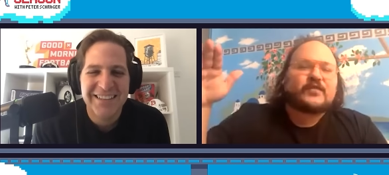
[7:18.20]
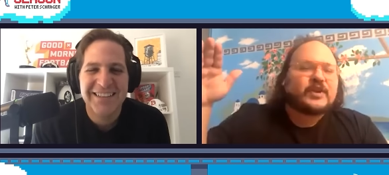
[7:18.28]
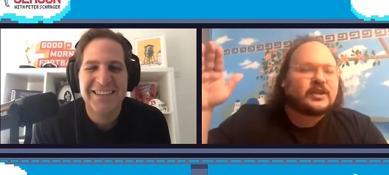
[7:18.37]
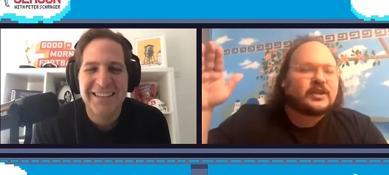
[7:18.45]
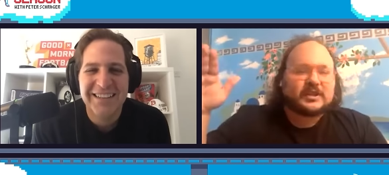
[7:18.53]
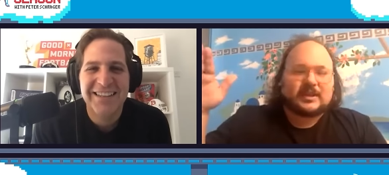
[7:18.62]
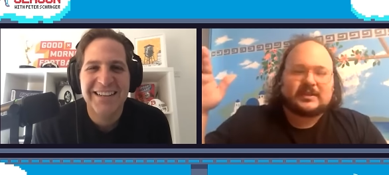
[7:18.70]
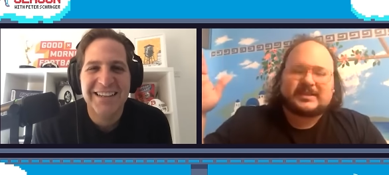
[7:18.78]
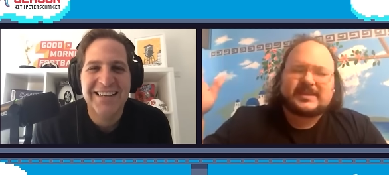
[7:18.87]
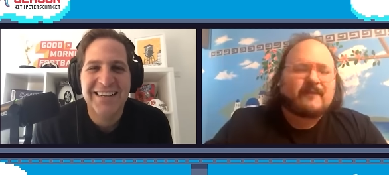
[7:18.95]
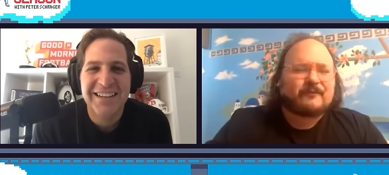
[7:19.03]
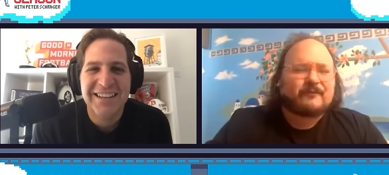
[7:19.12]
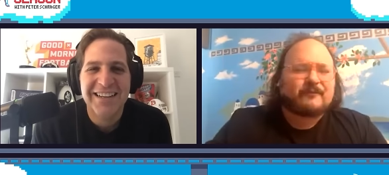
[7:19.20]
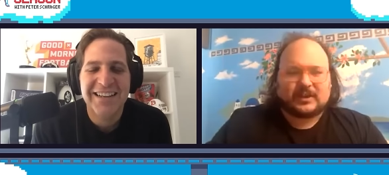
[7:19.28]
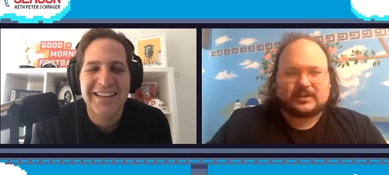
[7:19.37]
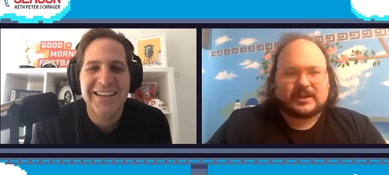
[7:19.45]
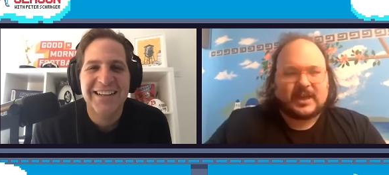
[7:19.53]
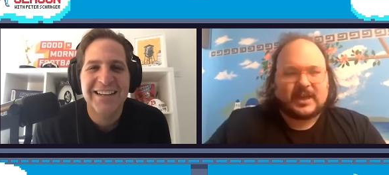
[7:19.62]
Speaker 1: Philly
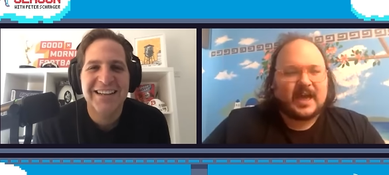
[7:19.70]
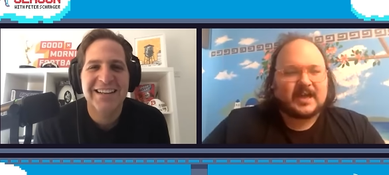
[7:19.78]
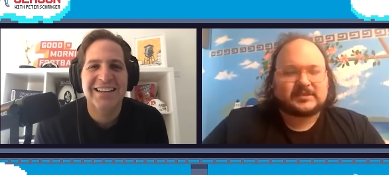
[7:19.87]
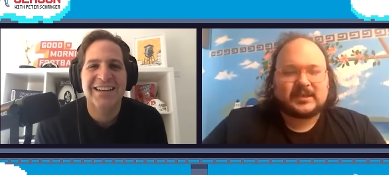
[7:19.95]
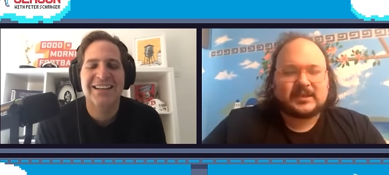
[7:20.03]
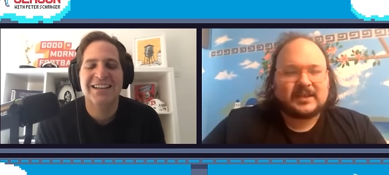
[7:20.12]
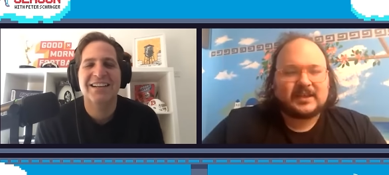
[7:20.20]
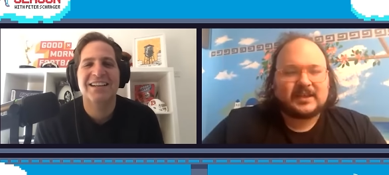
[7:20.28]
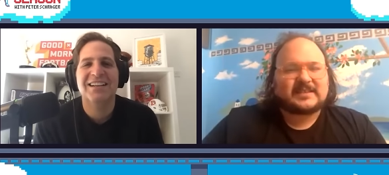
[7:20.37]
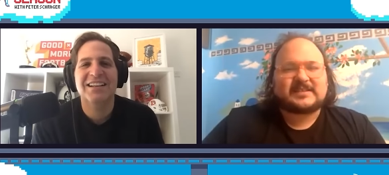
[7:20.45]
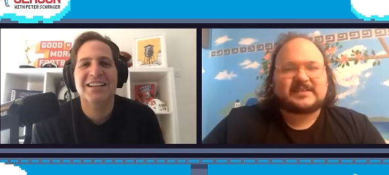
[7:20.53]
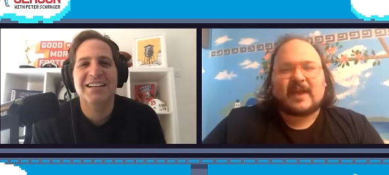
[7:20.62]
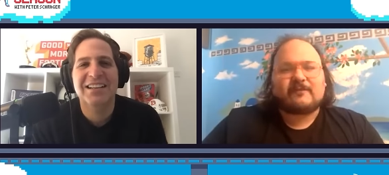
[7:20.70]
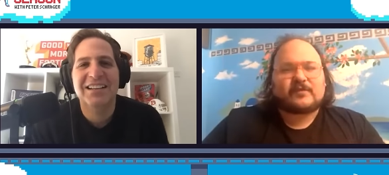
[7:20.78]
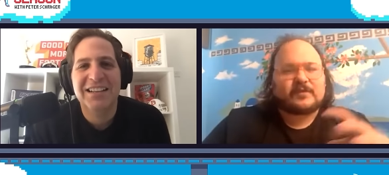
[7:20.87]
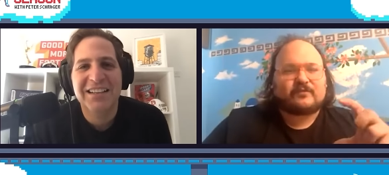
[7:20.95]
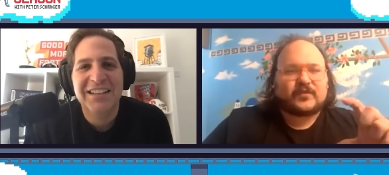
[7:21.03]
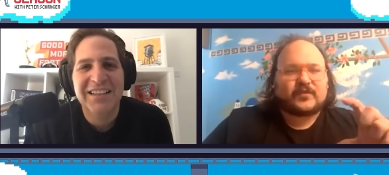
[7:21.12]
definitely has,
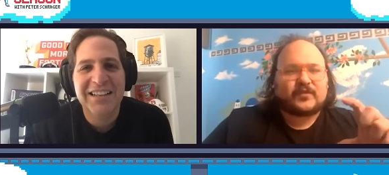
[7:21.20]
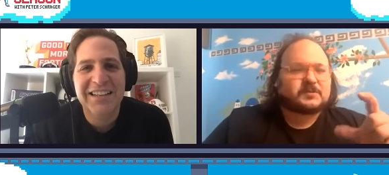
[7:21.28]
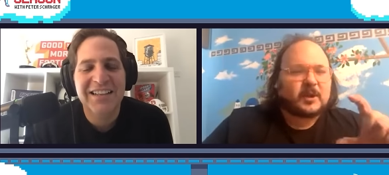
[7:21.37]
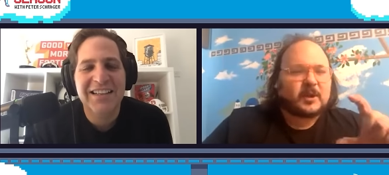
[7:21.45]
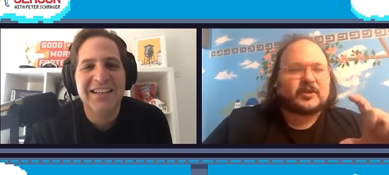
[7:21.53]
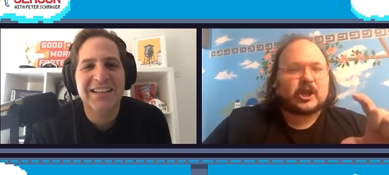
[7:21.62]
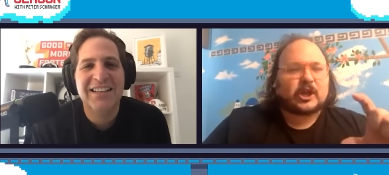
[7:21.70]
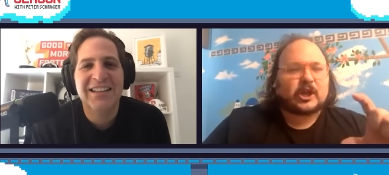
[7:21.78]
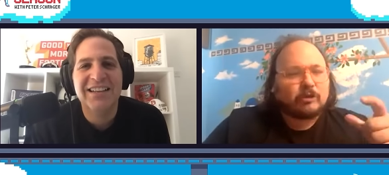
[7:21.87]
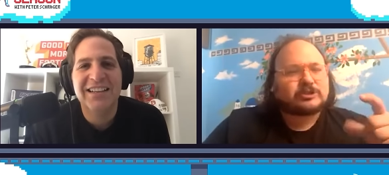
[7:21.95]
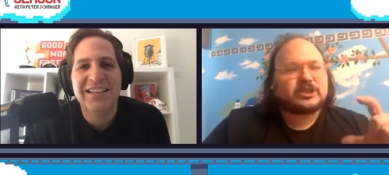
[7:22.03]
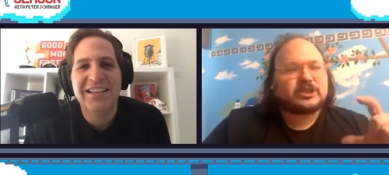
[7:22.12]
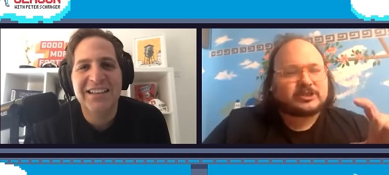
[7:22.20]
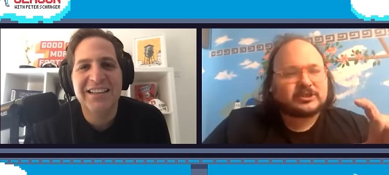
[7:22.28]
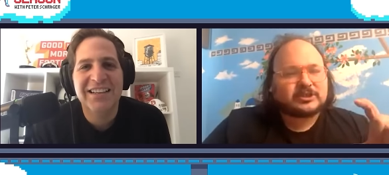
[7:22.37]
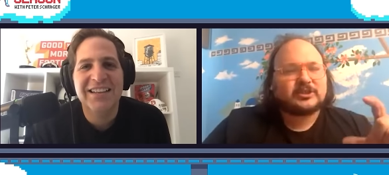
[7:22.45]
Philly's probably the closest.